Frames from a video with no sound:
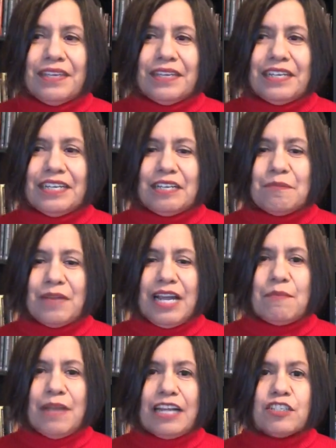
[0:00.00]

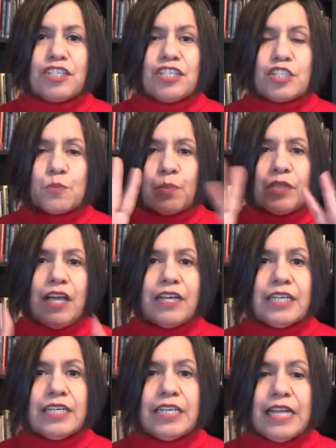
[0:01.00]
I'm actually just
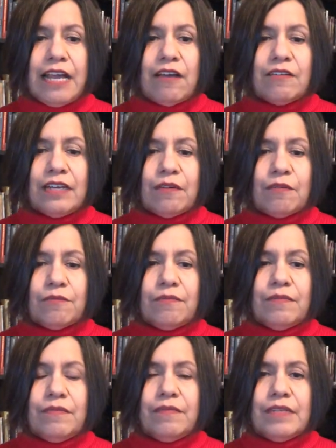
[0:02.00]
plotting it out. Now,
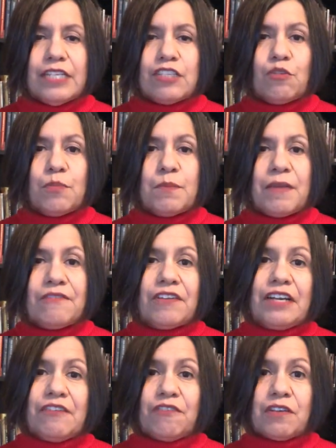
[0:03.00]
this will be my
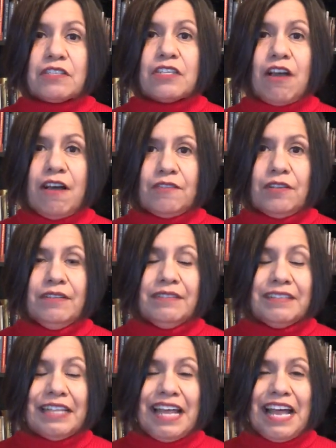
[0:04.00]
very first novel.
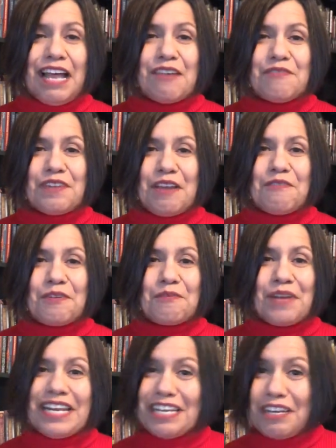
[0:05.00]
I've never
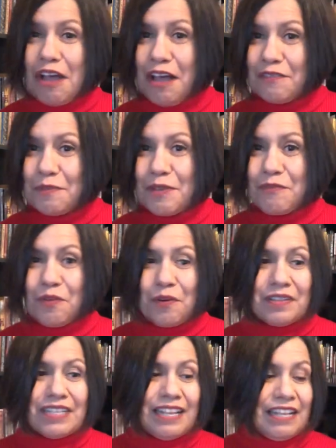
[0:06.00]
written a novel
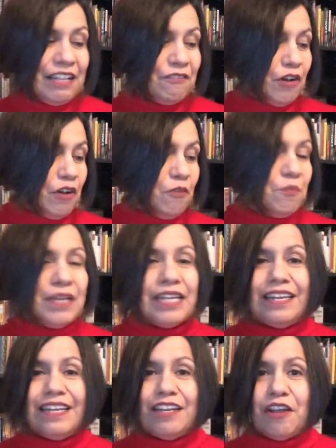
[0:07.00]
before. They've all
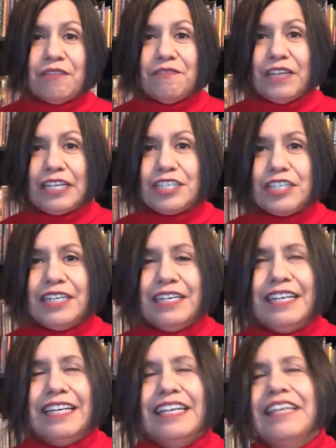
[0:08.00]
been nonfiction.
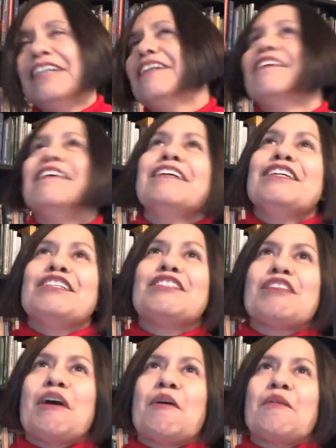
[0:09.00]

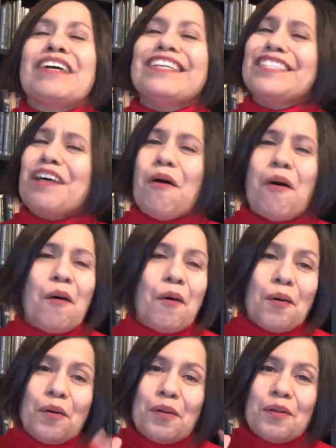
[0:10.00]
So it's a
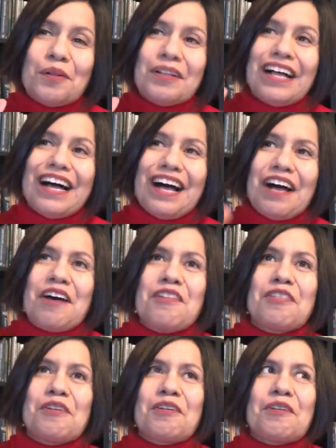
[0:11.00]
whole
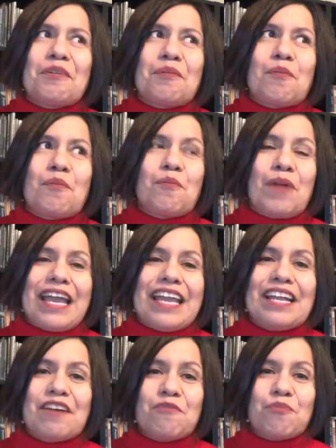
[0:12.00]
other
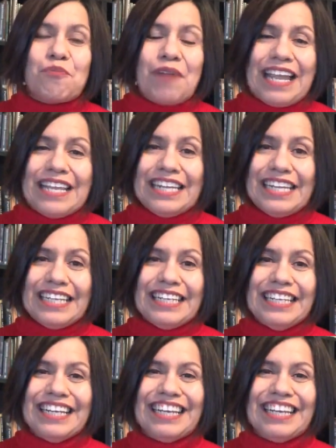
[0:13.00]
way of writing.